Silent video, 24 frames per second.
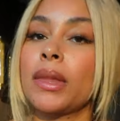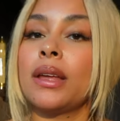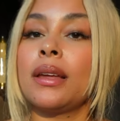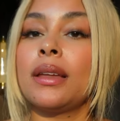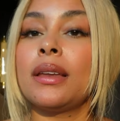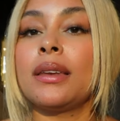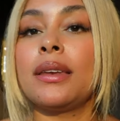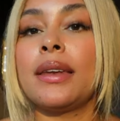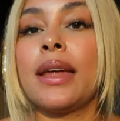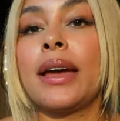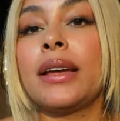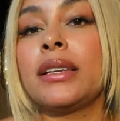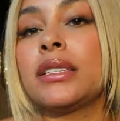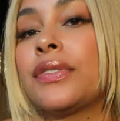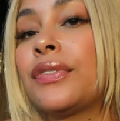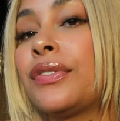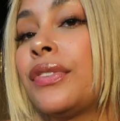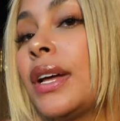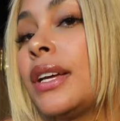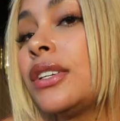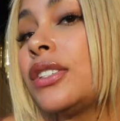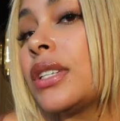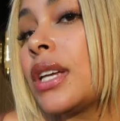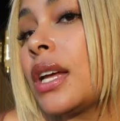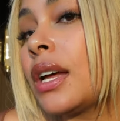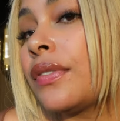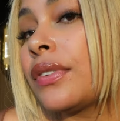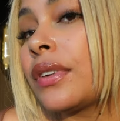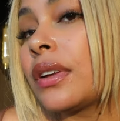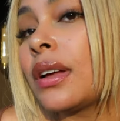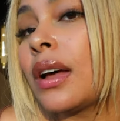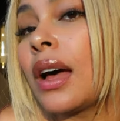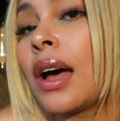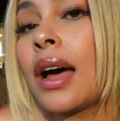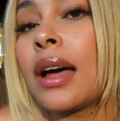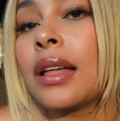A nice flush of
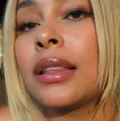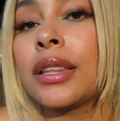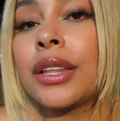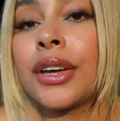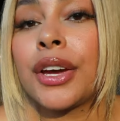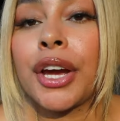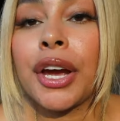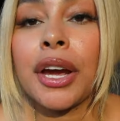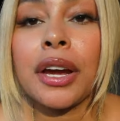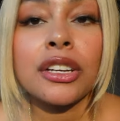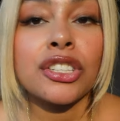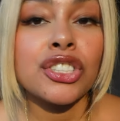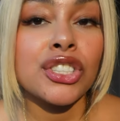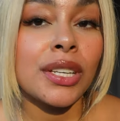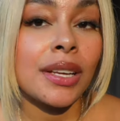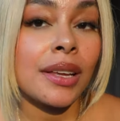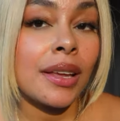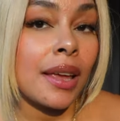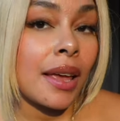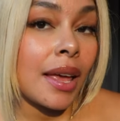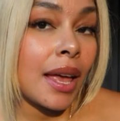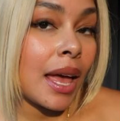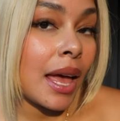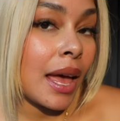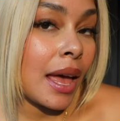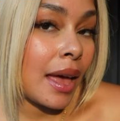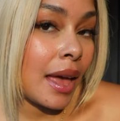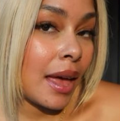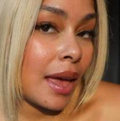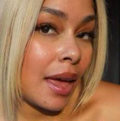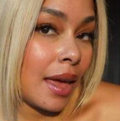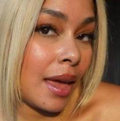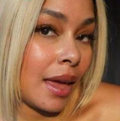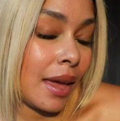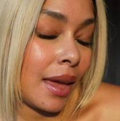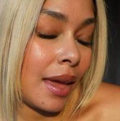color she
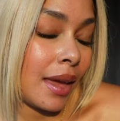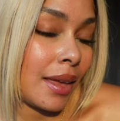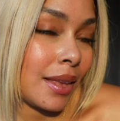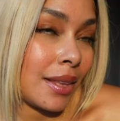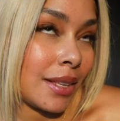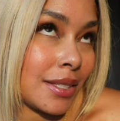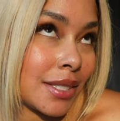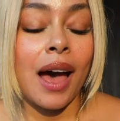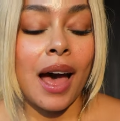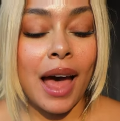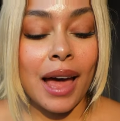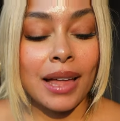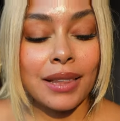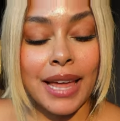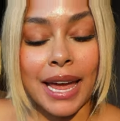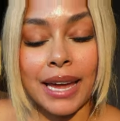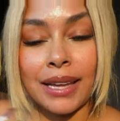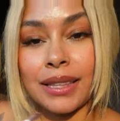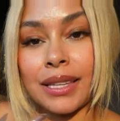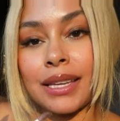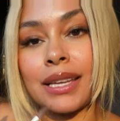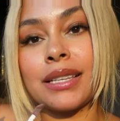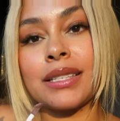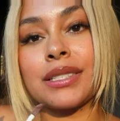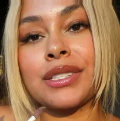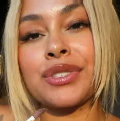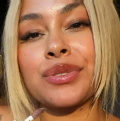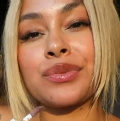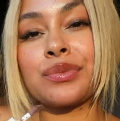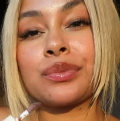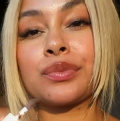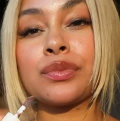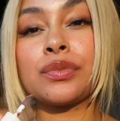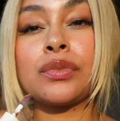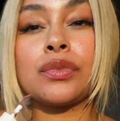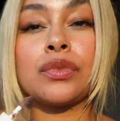has. I like this.
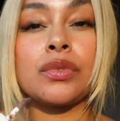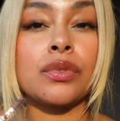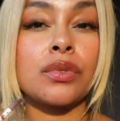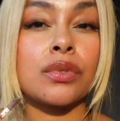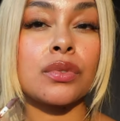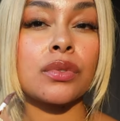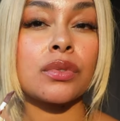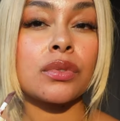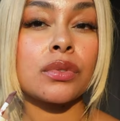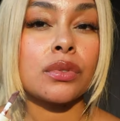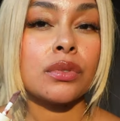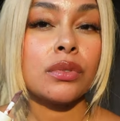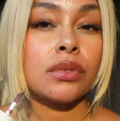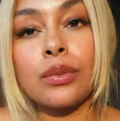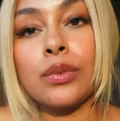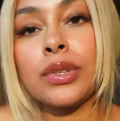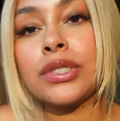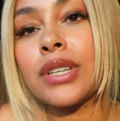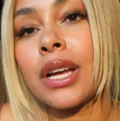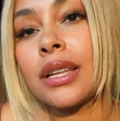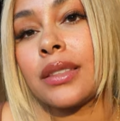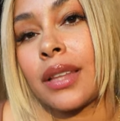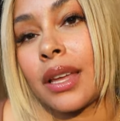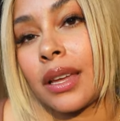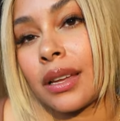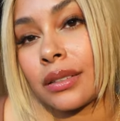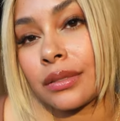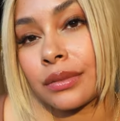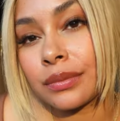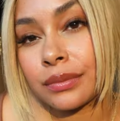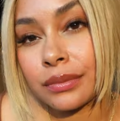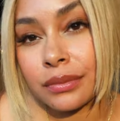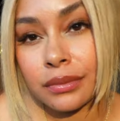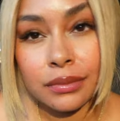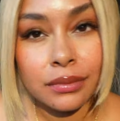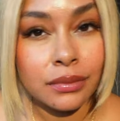What y'all think?
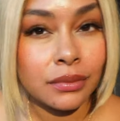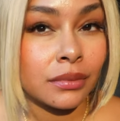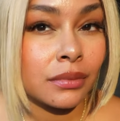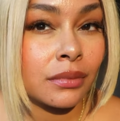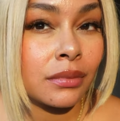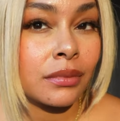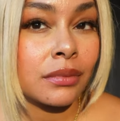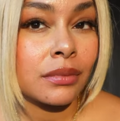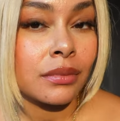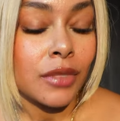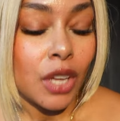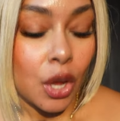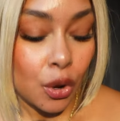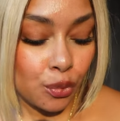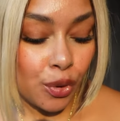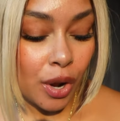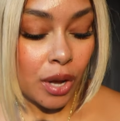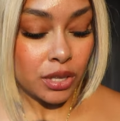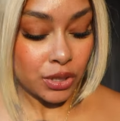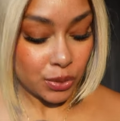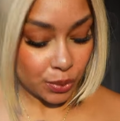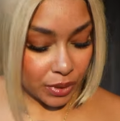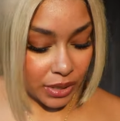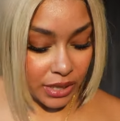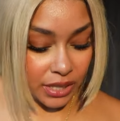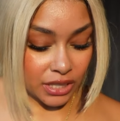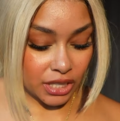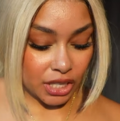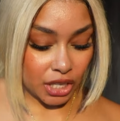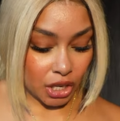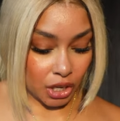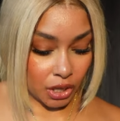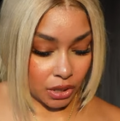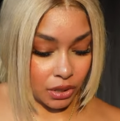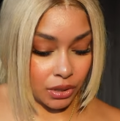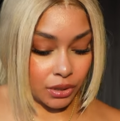Rosewood is
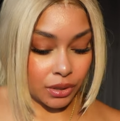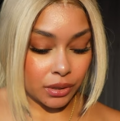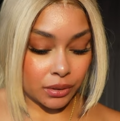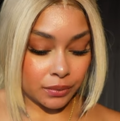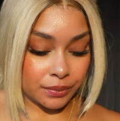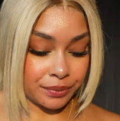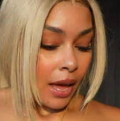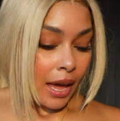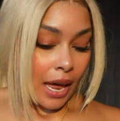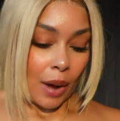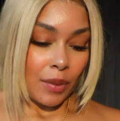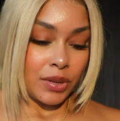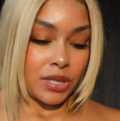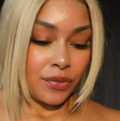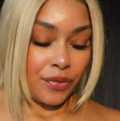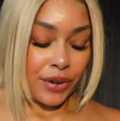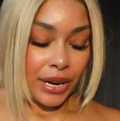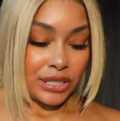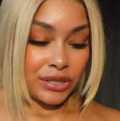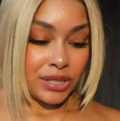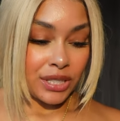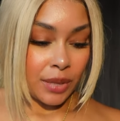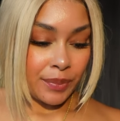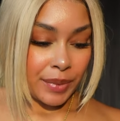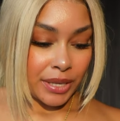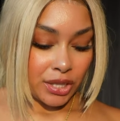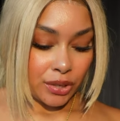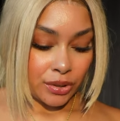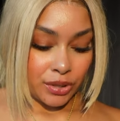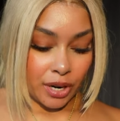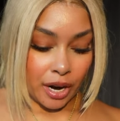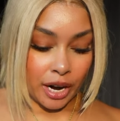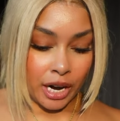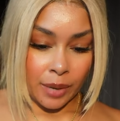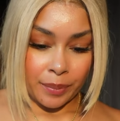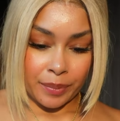cute. I was afraid she's gonna be too
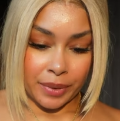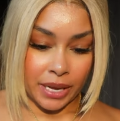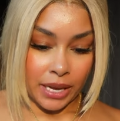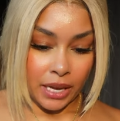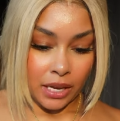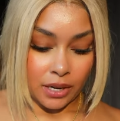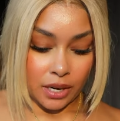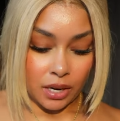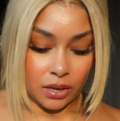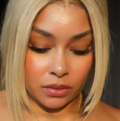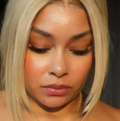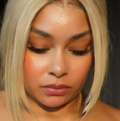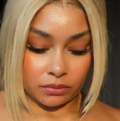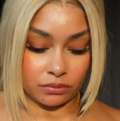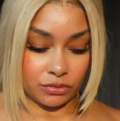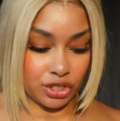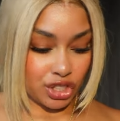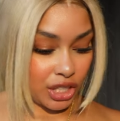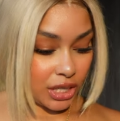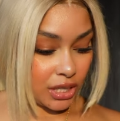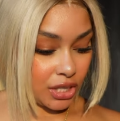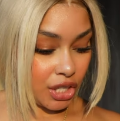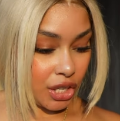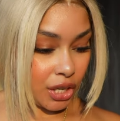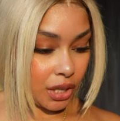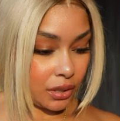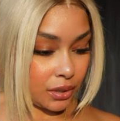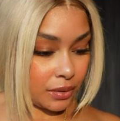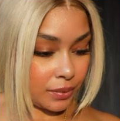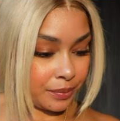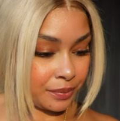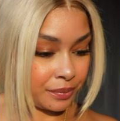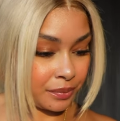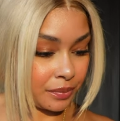dark, but nope, she's cute.